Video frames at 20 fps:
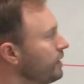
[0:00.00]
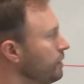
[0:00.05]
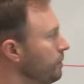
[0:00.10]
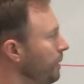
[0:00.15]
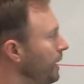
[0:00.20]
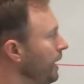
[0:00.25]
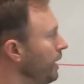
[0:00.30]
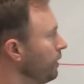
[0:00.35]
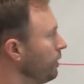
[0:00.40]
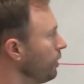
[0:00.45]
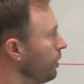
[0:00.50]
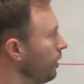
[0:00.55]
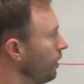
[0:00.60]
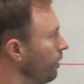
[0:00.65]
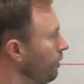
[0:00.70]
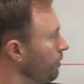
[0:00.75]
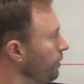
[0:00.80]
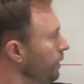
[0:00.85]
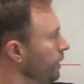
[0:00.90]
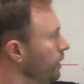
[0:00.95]
demand
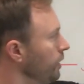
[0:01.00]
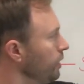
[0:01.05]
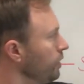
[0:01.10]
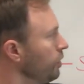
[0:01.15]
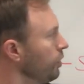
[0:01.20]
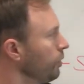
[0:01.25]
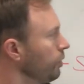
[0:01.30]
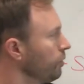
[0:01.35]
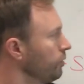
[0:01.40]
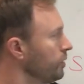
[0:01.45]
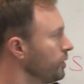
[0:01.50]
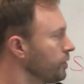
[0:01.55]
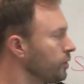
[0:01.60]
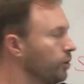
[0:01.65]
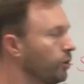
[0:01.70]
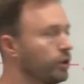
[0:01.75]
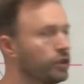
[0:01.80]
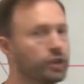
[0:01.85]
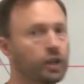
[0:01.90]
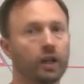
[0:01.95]
curve, you're
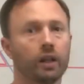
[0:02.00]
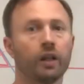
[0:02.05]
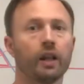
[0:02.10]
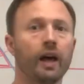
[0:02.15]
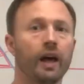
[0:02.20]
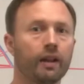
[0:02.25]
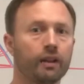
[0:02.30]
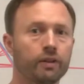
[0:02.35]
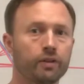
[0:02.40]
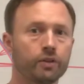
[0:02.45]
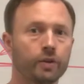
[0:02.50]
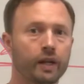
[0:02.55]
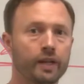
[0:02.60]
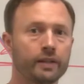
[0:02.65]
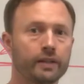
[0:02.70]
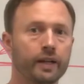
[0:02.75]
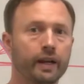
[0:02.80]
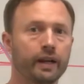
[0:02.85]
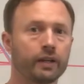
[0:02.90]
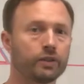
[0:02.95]
discouraging a lot of the
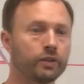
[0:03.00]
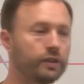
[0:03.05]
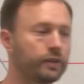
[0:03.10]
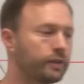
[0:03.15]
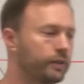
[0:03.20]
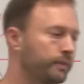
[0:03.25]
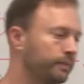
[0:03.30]
transactions.